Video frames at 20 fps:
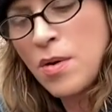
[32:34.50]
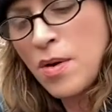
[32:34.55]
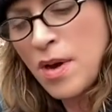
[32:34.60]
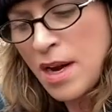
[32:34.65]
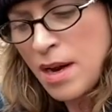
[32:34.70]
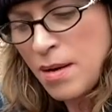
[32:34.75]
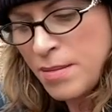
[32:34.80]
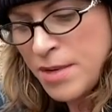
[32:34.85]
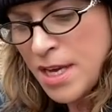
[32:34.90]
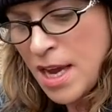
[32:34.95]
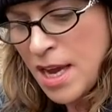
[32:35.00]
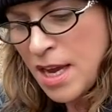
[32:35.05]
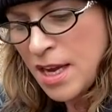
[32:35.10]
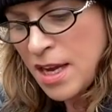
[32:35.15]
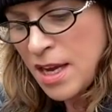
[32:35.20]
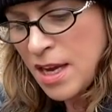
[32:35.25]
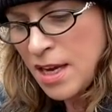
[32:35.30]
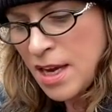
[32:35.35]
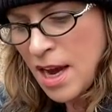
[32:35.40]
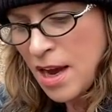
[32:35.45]
I'm
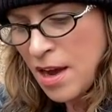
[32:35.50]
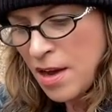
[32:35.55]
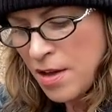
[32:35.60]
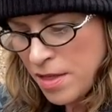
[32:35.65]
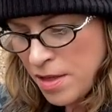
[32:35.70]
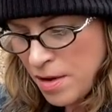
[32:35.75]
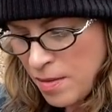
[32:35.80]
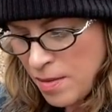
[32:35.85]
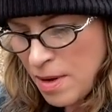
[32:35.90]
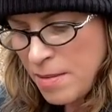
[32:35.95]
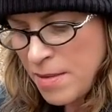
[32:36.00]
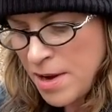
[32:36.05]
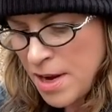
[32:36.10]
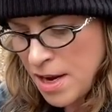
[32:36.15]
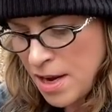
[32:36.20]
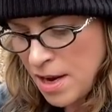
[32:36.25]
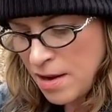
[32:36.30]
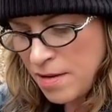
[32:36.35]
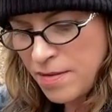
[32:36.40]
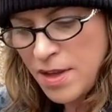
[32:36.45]
taking out the
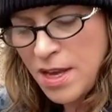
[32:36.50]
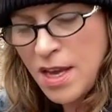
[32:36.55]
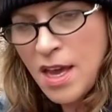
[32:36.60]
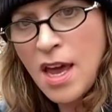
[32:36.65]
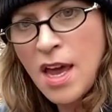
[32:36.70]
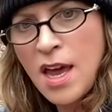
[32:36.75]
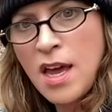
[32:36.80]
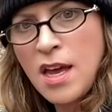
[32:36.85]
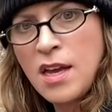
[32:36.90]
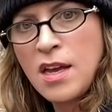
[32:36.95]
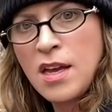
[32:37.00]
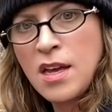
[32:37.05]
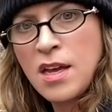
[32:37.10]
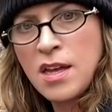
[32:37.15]
remnant of the egg